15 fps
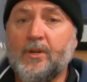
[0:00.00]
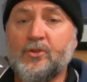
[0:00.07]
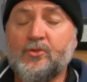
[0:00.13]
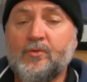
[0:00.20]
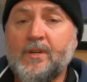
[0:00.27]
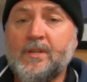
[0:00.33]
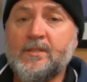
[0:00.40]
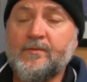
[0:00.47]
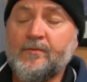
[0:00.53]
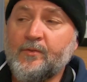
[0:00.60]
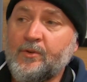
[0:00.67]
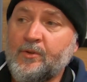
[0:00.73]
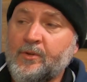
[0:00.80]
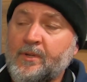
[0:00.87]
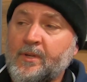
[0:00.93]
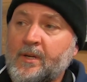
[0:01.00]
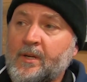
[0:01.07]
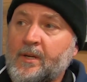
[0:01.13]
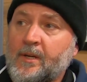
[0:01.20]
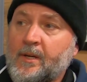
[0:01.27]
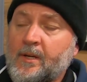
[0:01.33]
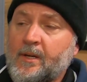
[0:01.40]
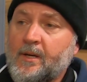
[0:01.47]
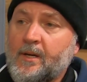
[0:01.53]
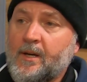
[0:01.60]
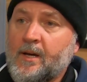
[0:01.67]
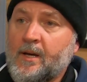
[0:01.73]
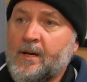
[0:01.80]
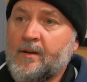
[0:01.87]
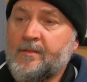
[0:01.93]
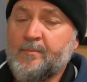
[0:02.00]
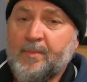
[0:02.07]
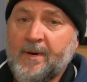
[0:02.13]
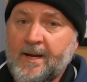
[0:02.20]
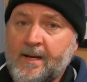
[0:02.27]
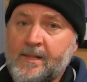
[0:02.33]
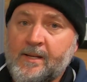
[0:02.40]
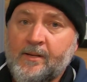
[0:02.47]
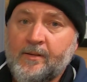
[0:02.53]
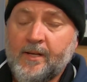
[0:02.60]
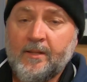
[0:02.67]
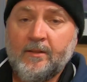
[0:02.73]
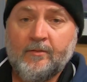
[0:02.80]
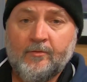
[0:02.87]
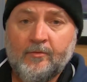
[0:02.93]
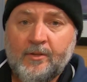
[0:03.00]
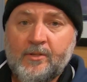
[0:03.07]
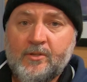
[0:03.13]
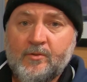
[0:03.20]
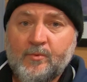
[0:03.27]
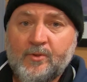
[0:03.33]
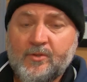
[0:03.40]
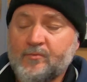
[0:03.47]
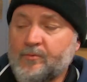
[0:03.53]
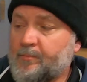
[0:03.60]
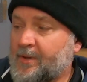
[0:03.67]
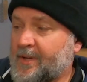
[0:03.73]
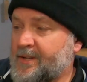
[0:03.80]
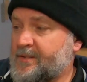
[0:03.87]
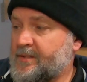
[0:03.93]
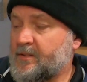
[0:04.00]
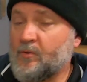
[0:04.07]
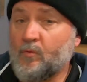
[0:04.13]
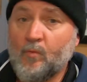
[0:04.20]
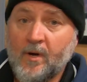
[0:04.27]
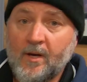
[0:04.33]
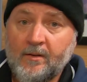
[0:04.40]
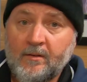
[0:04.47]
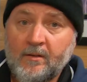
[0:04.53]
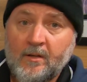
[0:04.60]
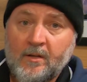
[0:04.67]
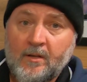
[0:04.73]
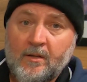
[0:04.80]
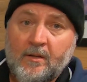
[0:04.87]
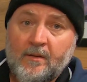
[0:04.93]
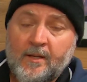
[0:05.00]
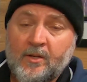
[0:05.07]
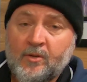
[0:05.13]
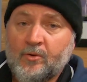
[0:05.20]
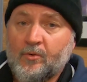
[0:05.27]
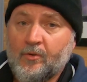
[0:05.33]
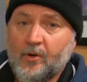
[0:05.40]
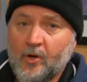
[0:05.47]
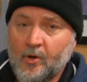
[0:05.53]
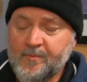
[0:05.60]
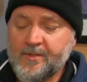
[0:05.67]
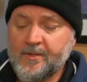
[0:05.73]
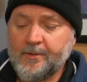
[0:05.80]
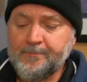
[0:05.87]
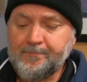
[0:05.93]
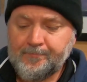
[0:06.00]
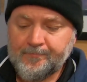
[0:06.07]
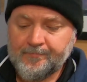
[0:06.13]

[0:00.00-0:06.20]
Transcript: I transferred the pale ale I had in the fridge, which is replacing the one that got all the hops in it.